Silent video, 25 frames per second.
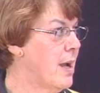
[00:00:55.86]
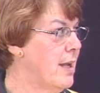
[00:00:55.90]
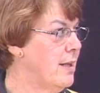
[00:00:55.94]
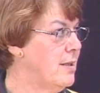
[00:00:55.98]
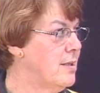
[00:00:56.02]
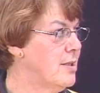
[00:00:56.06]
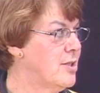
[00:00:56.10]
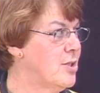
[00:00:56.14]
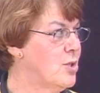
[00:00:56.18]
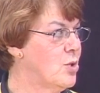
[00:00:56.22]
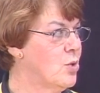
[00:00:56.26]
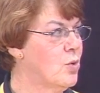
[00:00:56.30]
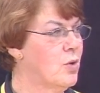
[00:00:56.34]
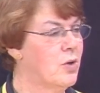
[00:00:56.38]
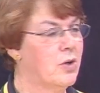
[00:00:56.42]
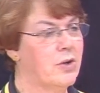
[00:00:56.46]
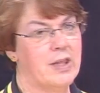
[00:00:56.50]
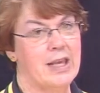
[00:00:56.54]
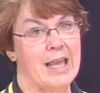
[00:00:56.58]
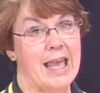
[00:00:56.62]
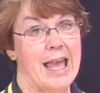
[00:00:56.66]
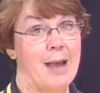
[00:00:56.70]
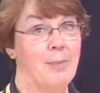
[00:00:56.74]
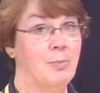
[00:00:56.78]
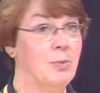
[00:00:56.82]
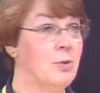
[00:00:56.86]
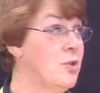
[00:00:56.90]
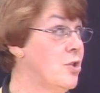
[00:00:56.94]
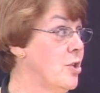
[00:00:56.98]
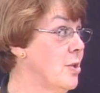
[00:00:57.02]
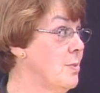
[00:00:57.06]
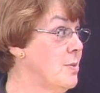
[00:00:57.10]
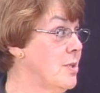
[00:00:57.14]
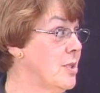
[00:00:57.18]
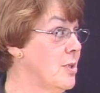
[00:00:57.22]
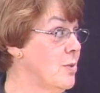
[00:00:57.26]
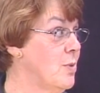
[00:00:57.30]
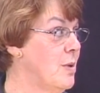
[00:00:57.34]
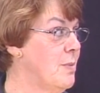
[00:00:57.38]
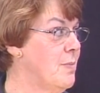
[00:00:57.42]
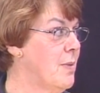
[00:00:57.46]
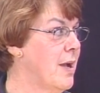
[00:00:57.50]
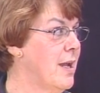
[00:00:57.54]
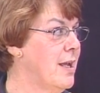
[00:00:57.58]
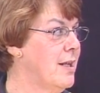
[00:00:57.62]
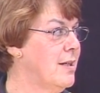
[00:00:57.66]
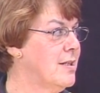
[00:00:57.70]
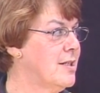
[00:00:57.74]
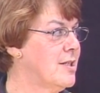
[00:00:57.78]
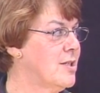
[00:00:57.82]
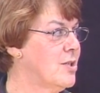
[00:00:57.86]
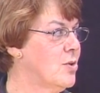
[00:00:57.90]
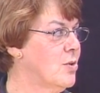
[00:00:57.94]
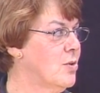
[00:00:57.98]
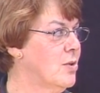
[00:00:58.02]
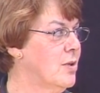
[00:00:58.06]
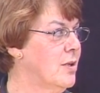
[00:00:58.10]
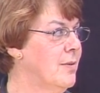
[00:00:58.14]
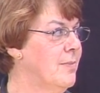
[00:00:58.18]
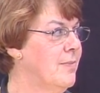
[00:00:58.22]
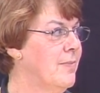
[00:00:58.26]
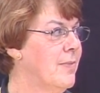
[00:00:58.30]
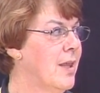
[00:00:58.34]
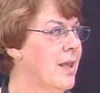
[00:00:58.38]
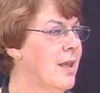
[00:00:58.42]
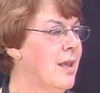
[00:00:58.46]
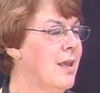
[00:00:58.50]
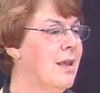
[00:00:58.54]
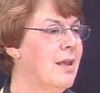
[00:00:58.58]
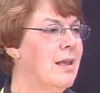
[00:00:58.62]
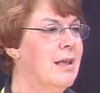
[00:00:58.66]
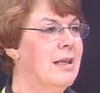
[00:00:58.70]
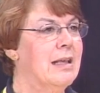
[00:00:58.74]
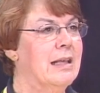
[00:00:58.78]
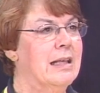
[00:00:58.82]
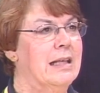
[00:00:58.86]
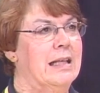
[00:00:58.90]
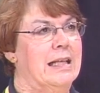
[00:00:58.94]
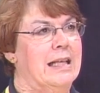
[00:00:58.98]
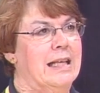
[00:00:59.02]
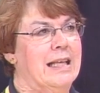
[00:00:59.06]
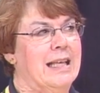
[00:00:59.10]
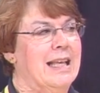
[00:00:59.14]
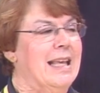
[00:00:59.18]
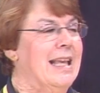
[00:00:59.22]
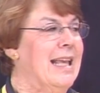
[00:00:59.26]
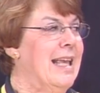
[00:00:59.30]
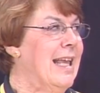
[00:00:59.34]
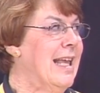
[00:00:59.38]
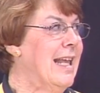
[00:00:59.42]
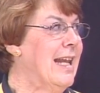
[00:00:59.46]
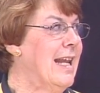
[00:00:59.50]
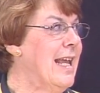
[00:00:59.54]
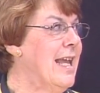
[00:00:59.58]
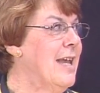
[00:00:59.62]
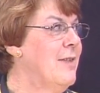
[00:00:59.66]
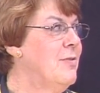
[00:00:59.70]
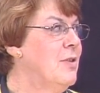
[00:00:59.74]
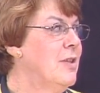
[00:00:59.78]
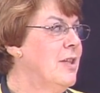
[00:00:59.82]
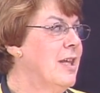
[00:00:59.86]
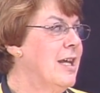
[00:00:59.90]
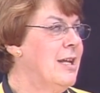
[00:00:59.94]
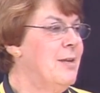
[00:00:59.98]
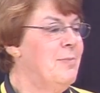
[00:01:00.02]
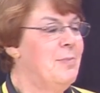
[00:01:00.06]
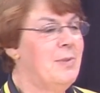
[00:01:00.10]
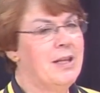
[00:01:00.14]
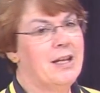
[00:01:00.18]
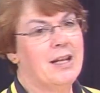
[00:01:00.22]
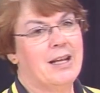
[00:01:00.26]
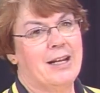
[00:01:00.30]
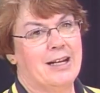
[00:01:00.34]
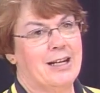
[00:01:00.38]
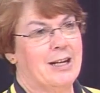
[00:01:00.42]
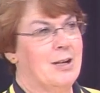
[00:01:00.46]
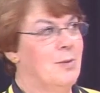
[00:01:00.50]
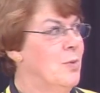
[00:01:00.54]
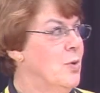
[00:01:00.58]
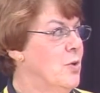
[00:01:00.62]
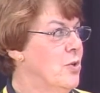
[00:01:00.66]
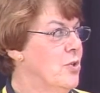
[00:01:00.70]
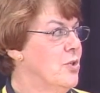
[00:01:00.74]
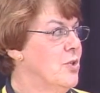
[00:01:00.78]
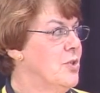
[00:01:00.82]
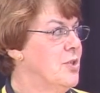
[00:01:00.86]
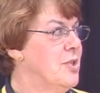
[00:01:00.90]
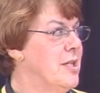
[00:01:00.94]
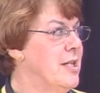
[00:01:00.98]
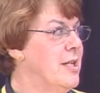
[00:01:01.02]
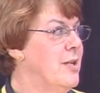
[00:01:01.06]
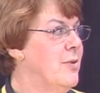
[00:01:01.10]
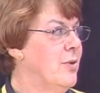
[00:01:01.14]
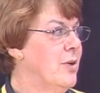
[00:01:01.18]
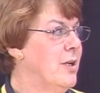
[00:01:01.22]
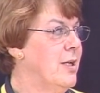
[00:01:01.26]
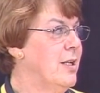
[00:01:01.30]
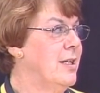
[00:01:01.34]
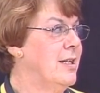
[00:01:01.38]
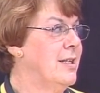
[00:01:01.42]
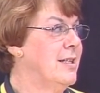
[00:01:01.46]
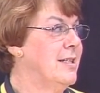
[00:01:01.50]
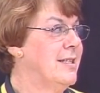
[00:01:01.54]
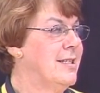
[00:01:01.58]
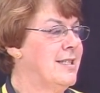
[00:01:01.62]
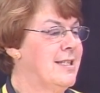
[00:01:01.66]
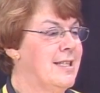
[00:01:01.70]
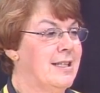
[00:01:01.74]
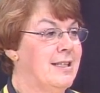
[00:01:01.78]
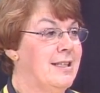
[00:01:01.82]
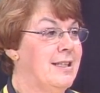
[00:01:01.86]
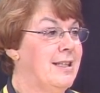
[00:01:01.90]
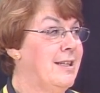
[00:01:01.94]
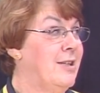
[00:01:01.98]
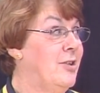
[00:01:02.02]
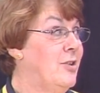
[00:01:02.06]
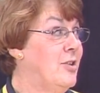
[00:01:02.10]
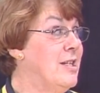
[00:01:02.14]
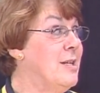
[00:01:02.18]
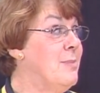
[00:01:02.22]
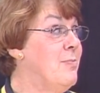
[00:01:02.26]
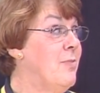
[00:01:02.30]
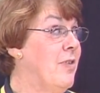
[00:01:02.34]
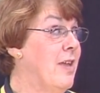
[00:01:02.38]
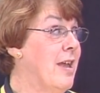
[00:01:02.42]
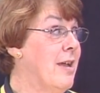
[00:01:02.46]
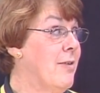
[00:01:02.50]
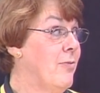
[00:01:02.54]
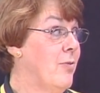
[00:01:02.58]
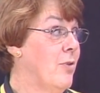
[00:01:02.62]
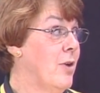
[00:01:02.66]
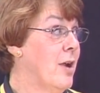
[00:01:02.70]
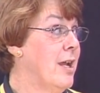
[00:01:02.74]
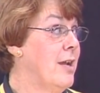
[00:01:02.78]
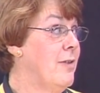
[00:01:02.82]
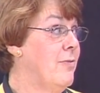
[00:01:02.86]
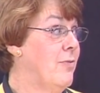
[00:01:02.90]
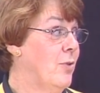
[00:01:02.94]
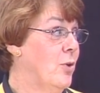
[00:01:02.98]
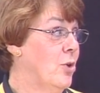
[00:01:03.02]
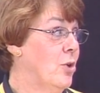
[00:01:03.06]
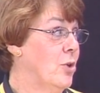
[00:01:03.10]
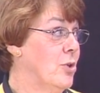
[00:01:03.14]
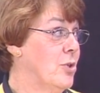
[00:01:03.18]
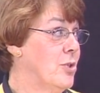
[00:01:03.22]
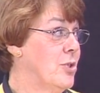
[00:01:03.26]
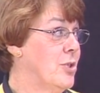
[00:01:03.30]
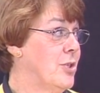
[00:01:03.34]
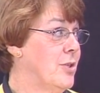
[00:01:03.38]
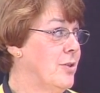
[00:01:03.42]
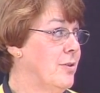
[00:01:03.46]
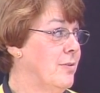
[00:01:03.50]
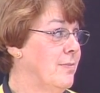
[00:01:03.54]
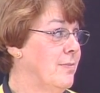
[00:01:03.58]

the store, or the apple chips that we buy at the store. And I have to let them in on a commercial secret. It is that the deep fat fried first,